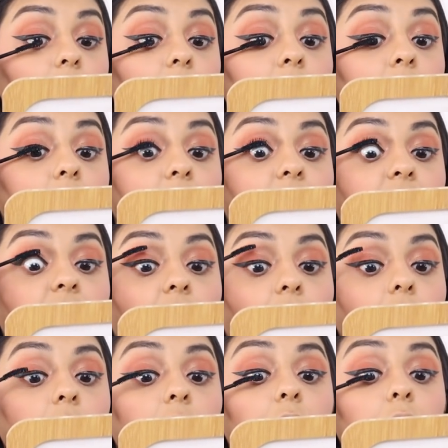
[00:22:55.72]
the
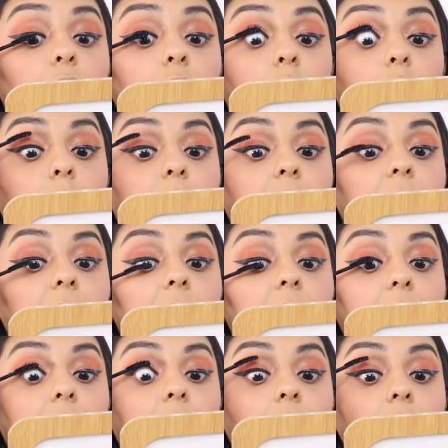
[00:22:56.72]
volume and
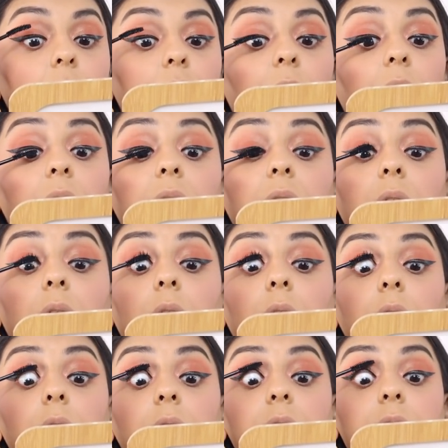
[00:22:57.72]
length or
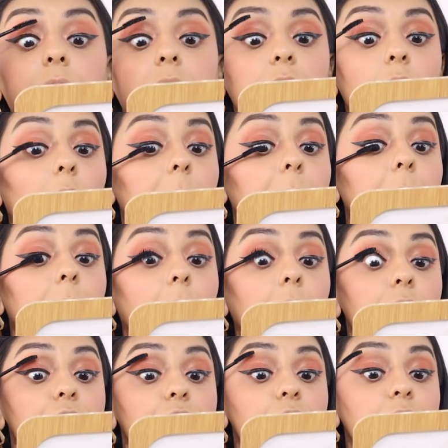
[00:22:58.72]
anything is not
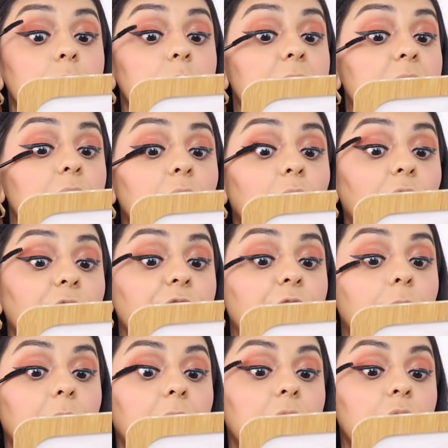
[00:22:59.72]
much to speak of
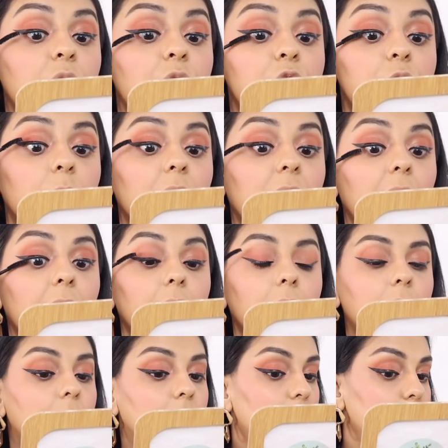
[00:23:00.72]
for my usual
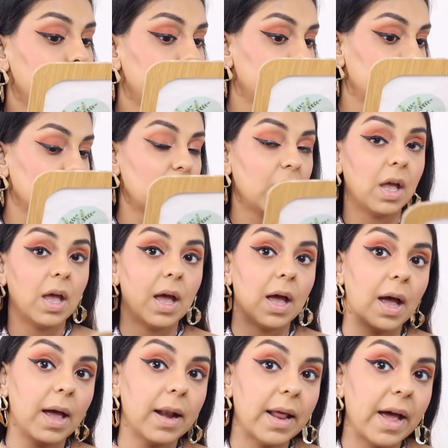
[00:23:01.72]
liking.
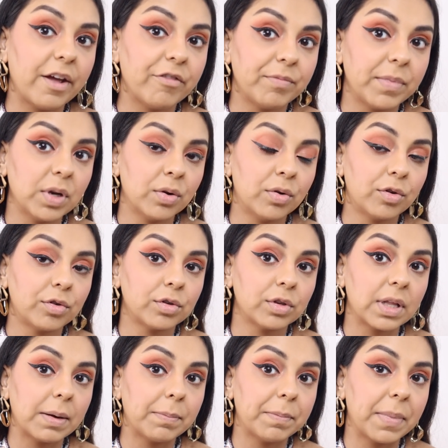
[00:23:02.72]
And I've been hooked
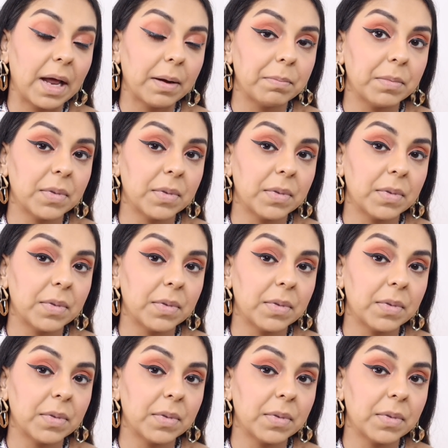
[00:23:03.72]
to that Pat